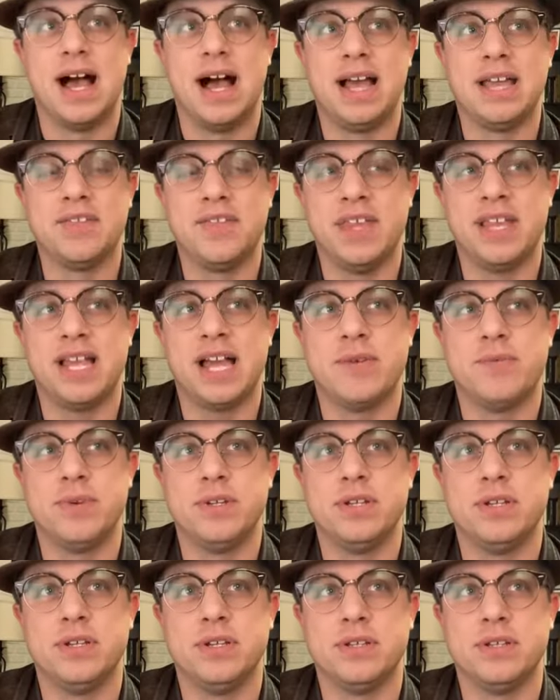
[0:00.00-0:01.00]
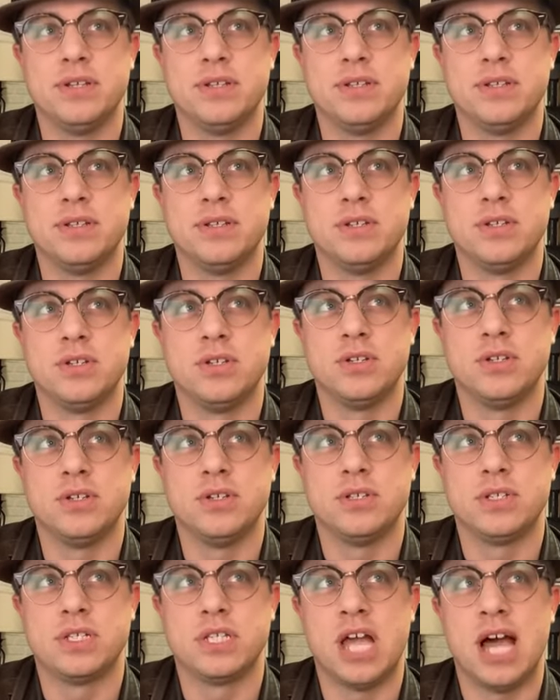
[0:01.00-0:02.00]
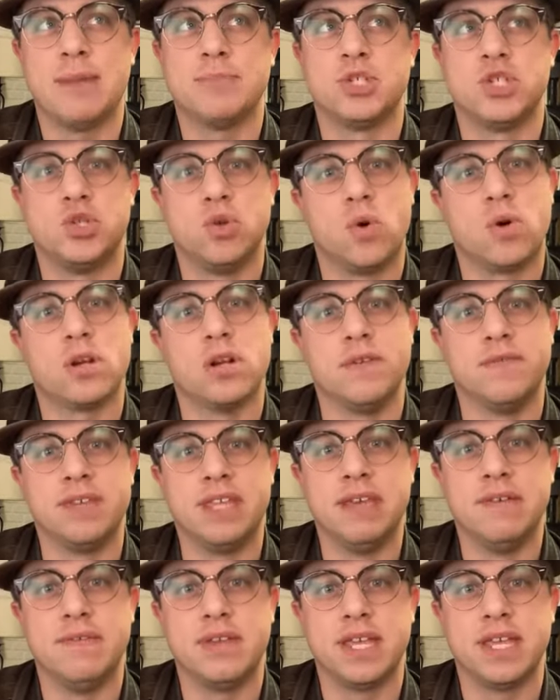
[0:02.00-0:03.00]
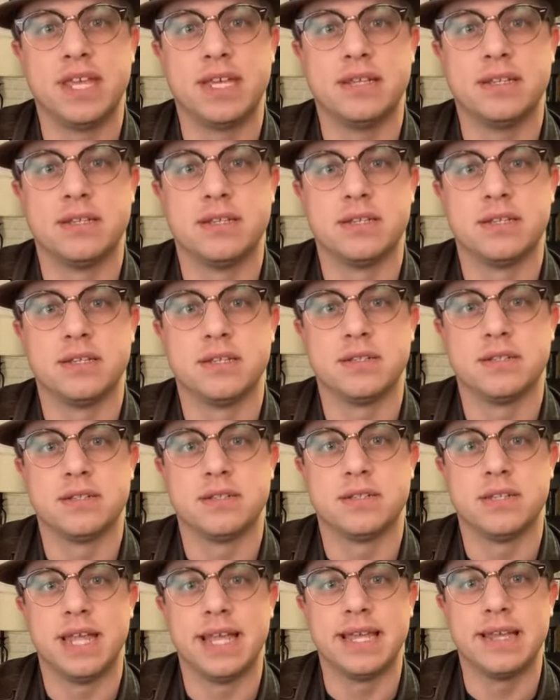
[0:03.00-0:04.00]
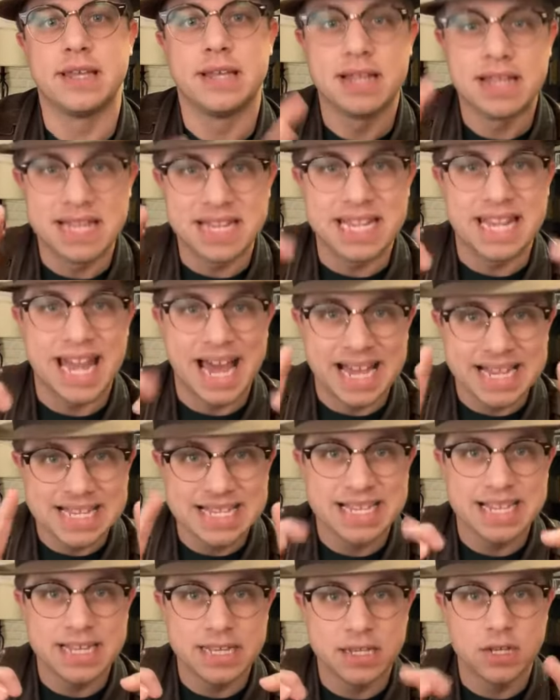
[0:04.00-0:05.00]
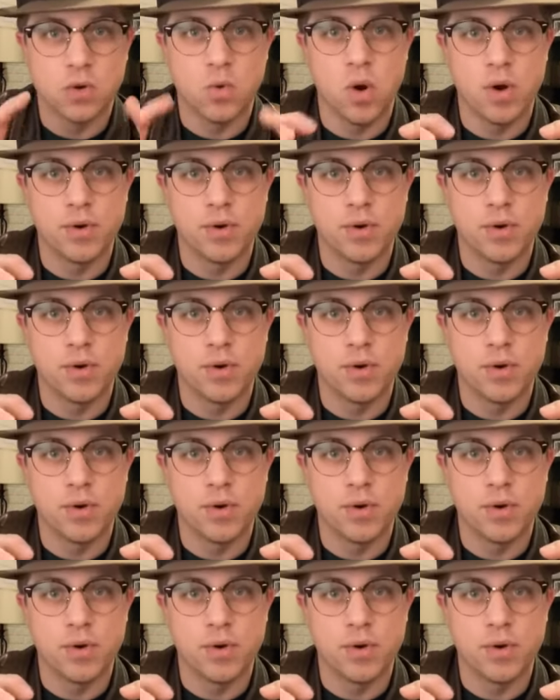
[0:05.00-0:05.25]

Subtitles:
I think I would stop short of giving it like classic